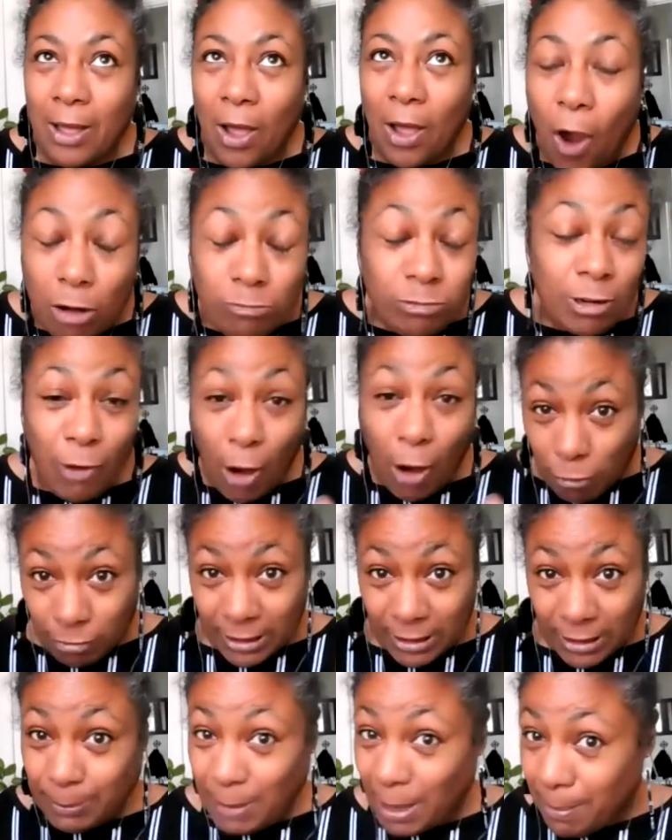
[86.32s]
horror of
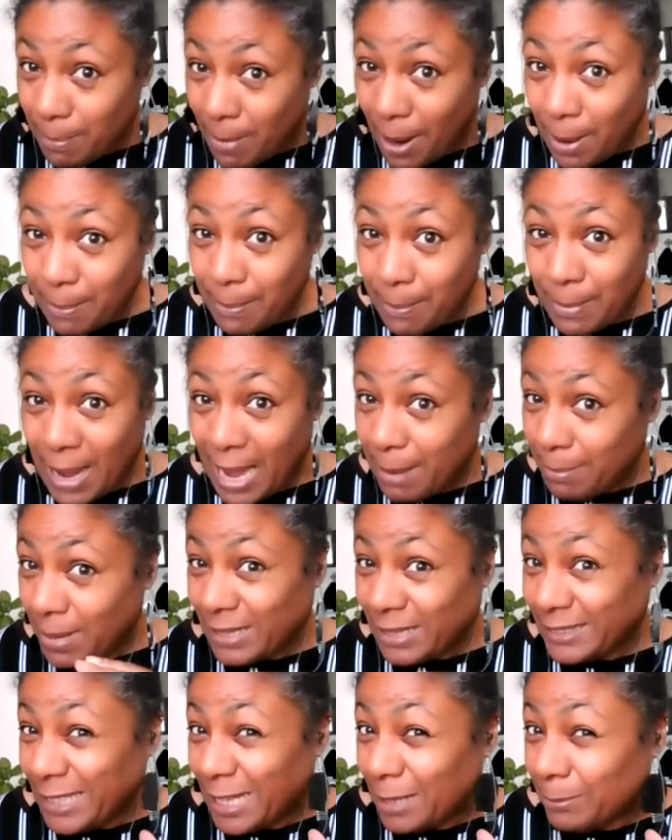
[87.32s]
horrors, my mum and my
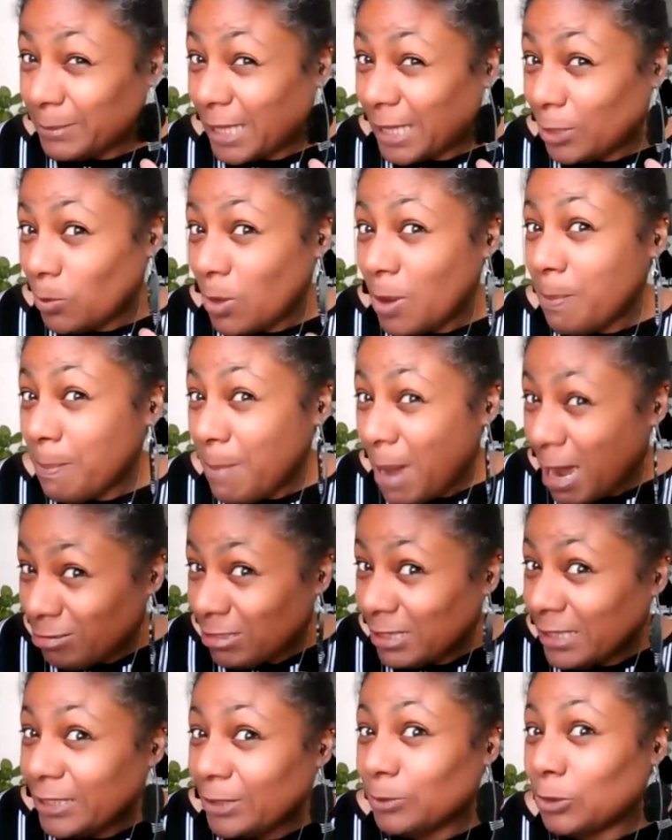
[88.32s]
stepdad weren't
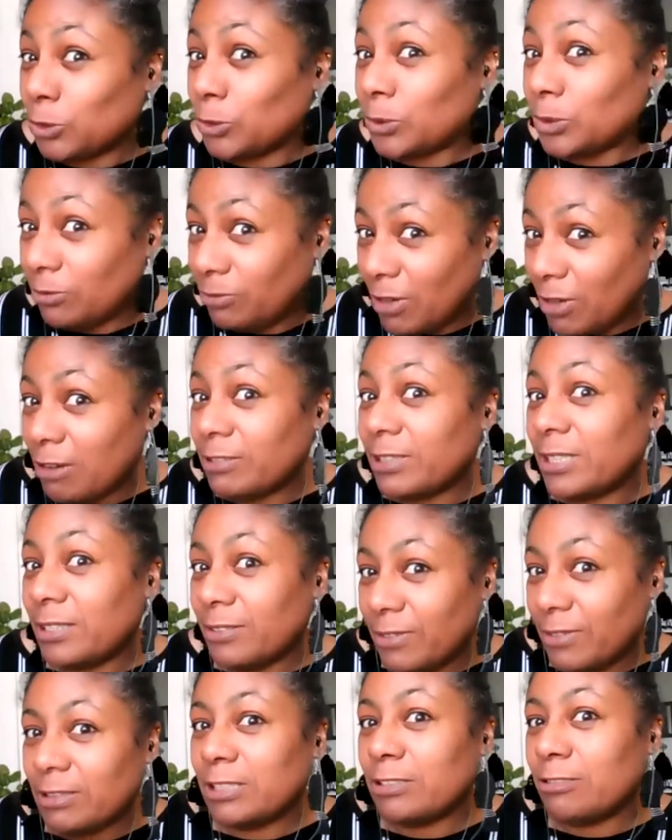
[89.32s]
married, which was very,
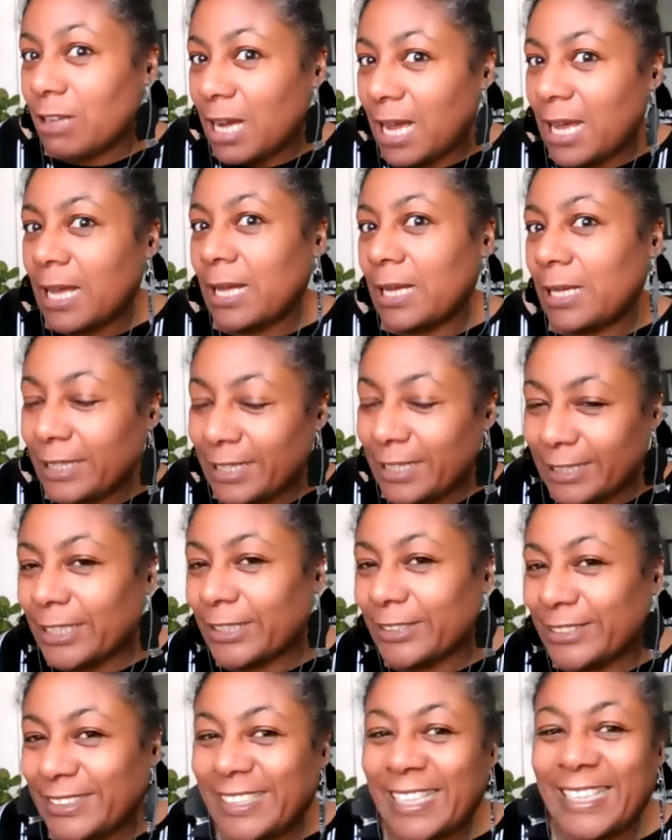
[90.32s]
very rare in
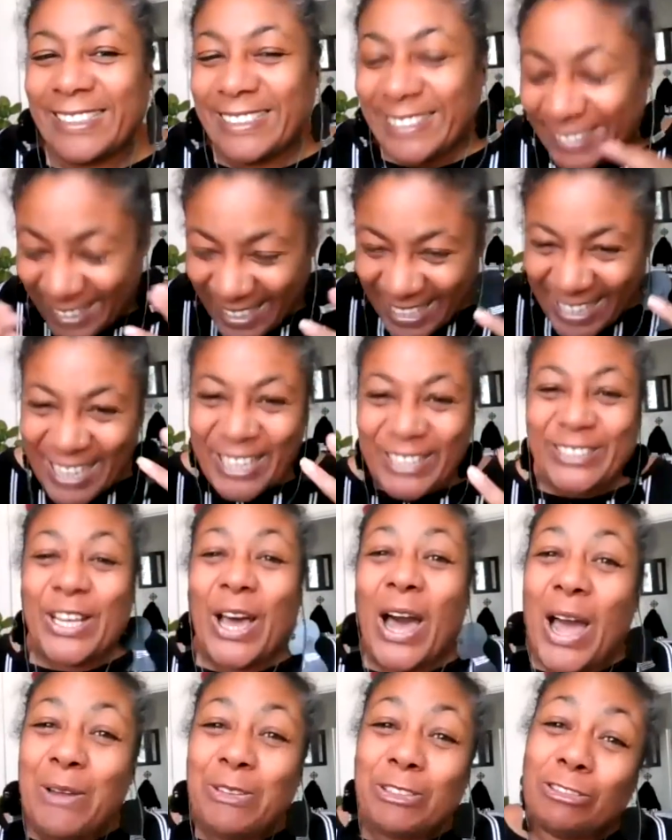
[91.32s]
those days. So
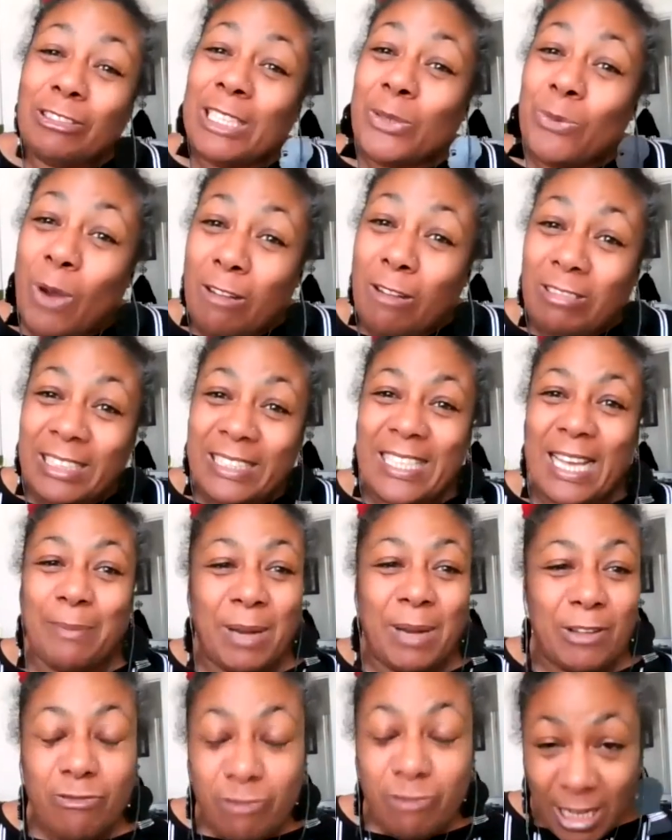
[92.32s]
I was really worried that
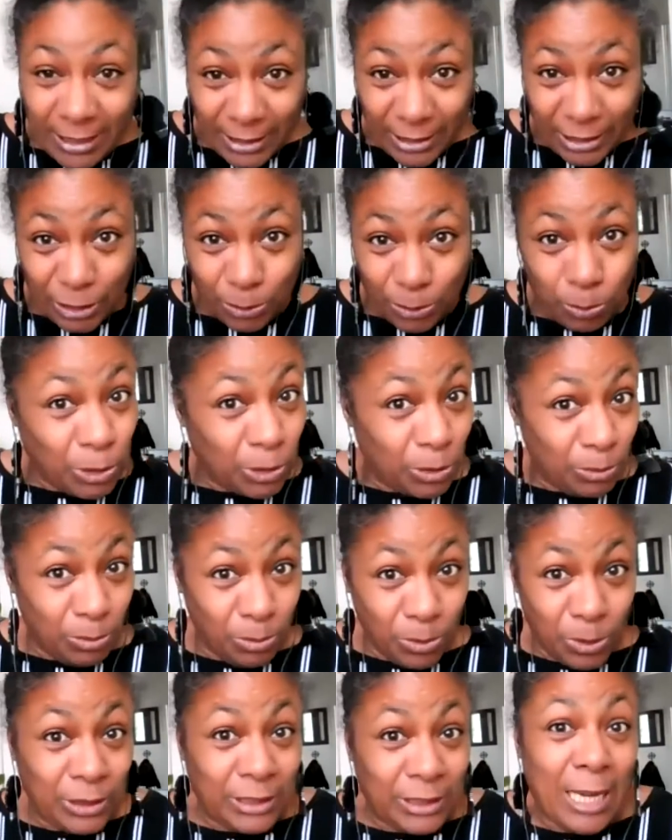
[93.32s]
my friends wouldn't
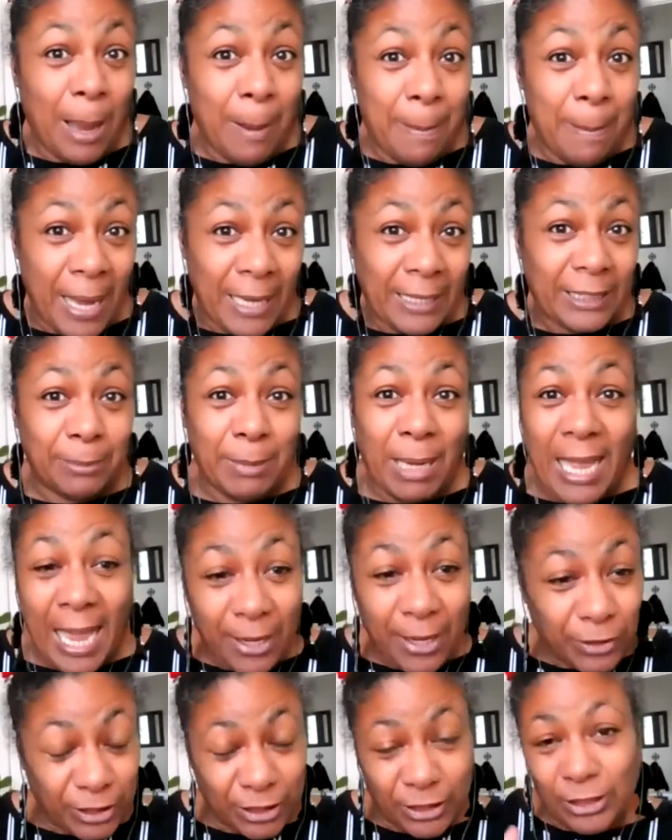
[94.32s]
want to come back to my
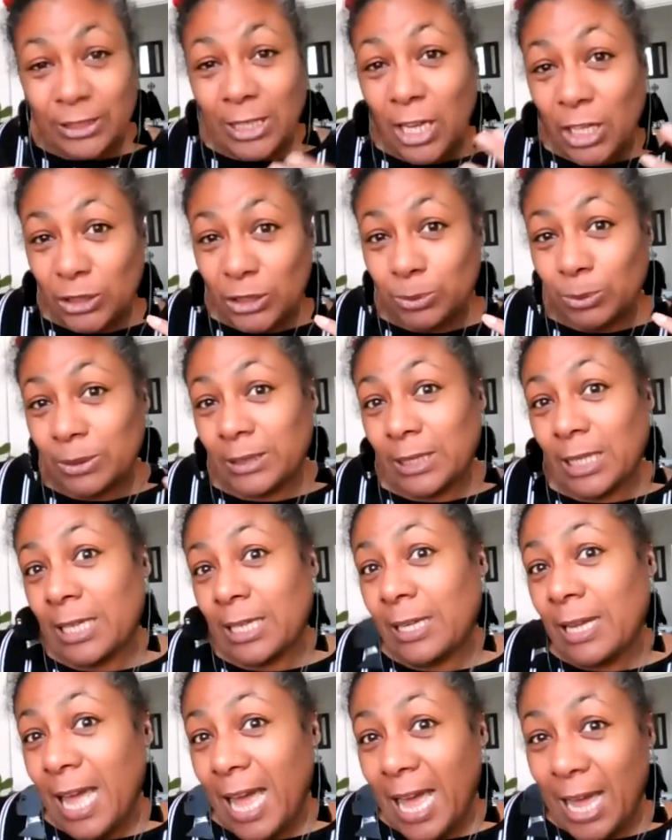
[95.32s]
house because ours was
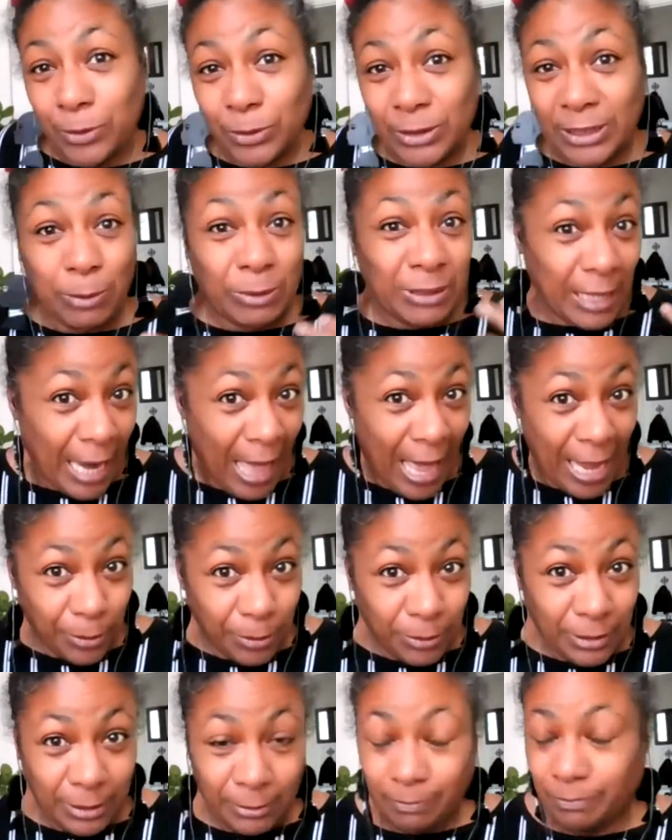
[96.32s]
a house that was
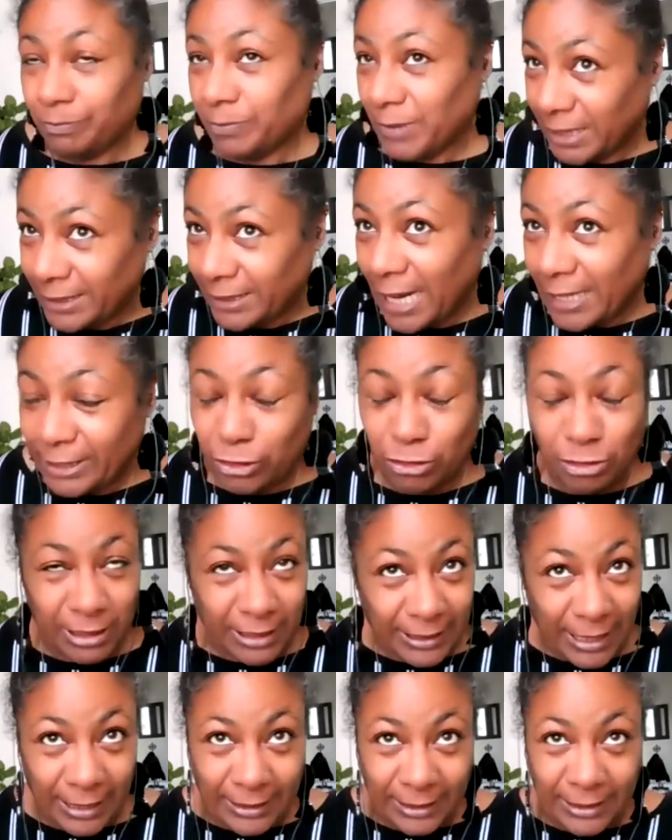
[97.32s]
loud, Italian
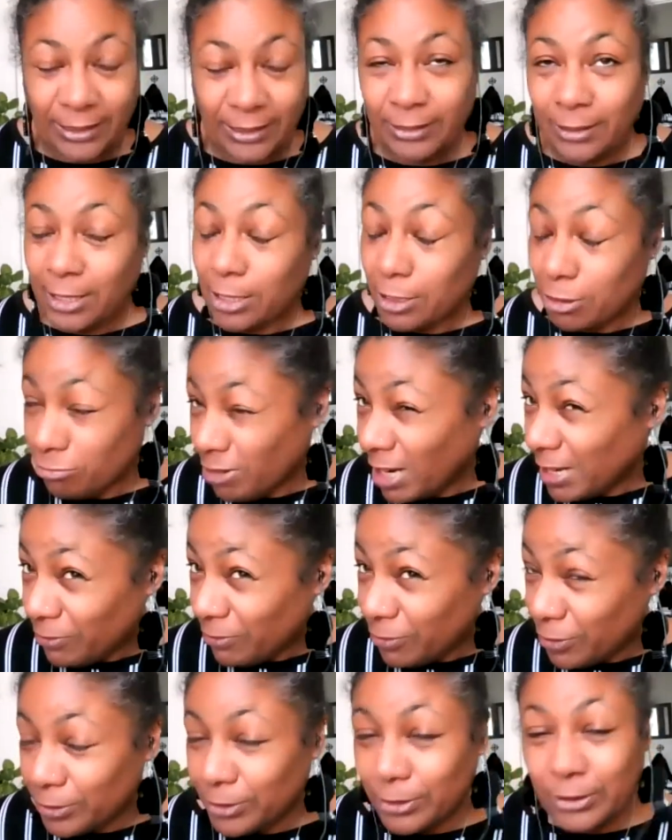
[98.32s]
Trinidadian, great
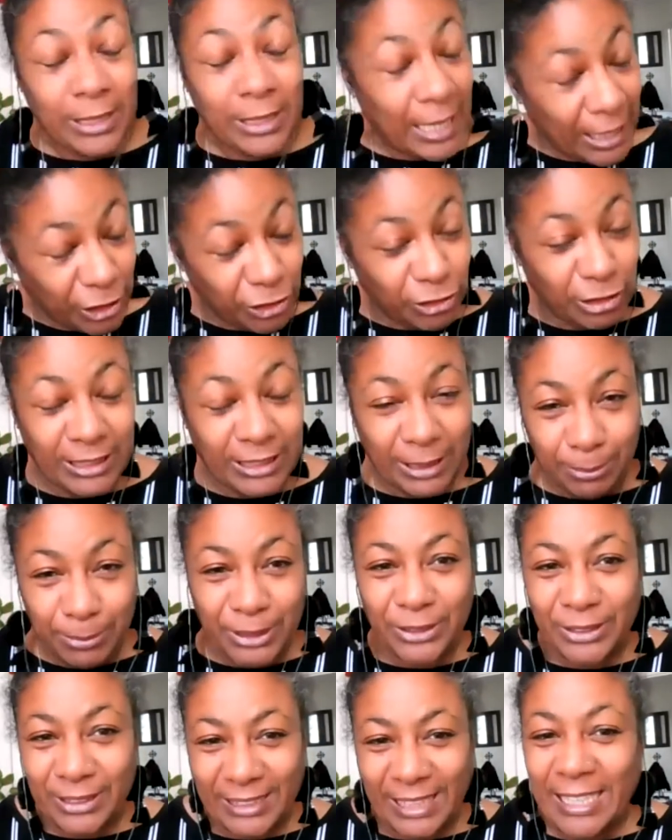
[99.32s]
food, interesting
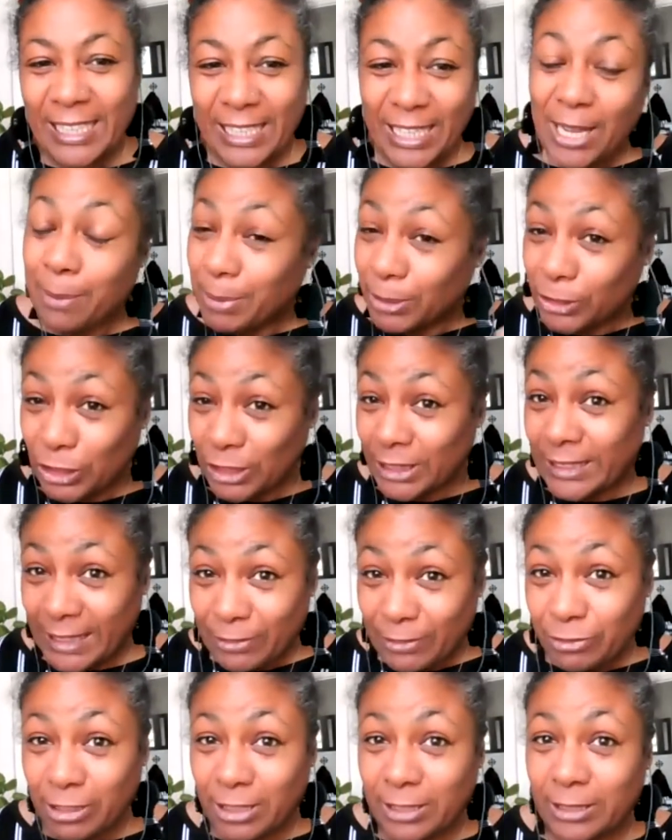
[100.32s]
music, but just
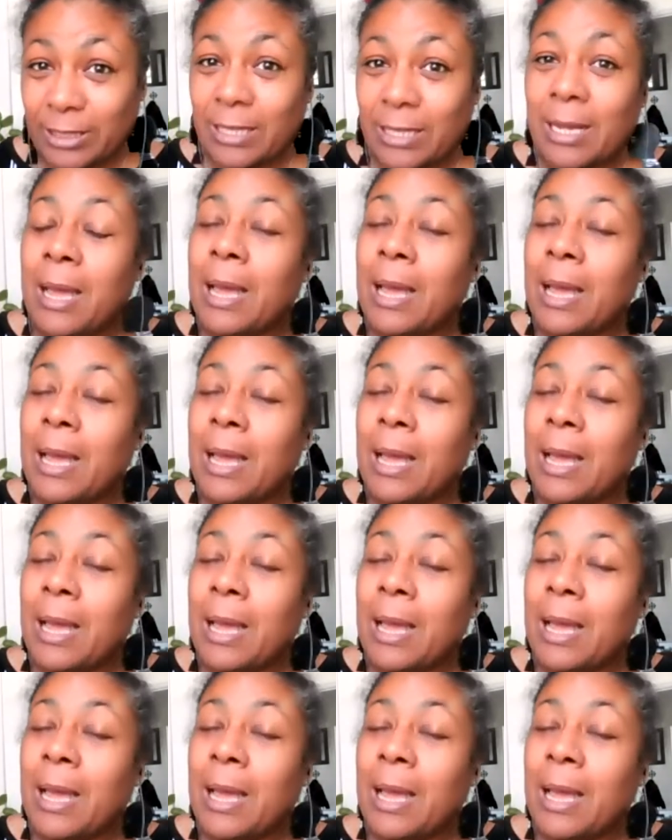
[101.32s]
different.